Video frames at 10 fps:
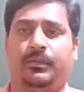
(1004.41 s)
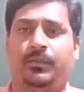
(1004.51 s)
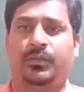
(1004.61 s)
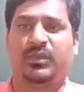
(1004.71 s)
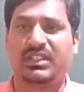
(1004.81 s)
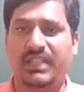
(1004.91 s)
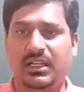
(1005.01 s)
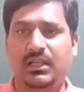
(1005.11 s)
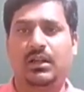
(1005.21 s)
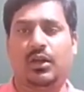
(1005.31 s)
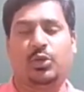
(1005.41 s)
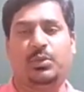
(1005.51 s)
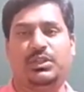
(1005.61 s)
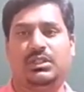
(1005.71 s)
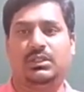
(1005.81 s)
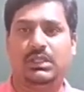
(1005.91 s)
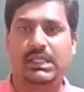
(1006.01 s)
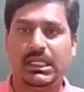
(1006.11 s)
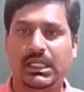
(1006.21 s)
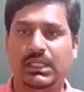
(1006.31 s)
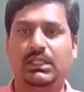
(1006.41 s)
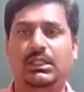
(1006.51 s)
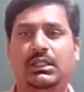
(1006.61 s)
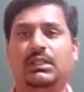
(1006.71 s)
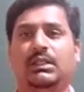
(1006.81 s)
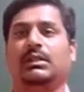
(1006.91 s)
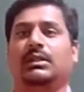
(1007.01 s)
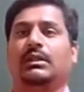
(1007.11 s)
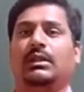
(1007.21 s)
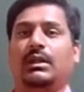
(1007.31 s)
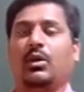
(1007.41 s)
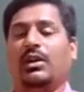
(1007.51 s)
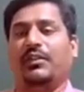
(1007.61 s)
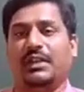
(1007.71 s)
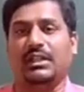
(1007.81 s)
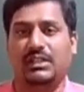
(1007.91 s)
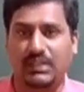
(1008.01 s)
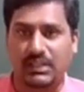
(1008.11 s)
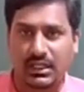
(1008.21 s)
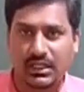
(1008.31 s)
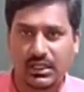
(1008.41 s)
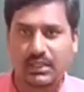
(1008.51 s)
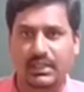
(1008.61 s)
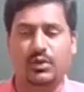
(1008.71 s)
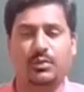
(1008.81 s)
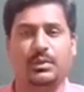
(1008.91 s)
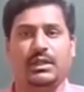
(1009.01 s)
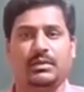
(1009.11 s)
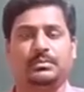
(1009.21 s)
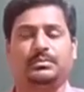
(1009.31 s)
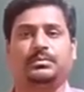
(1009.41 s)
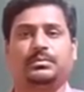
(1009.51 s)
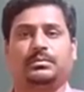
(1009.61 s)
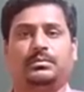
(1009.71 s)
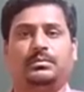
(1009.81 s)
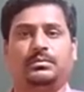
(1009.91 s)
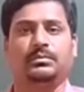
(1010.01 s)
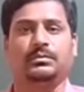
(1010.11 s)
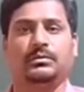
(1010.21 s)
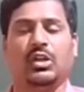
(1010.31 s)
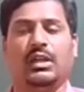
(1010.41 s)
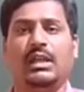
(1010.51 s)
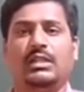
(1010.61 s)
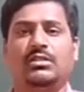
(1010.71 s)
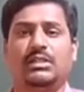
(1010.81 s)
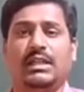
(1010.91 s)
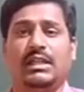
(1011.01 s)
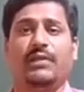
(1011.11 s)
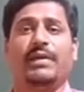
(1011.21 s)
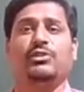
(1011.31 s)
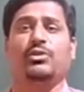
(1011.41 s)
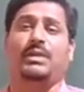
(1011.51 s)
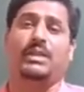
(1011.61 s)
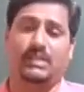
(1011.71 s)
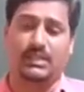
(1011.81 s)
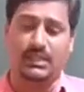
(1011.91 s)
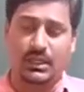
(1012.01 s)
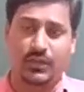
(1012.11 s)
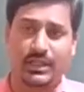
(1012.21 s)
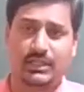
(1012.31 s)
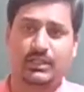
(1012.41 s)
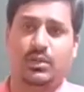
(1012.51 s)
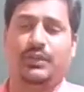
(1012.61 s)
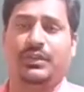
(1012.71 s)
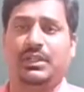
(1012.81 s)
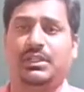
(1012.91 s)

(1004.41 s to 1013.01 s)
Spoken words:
Gender, occupation, gender, qualification, gender, their opinion. Okay, so gender wise opinion, gender wise qualification.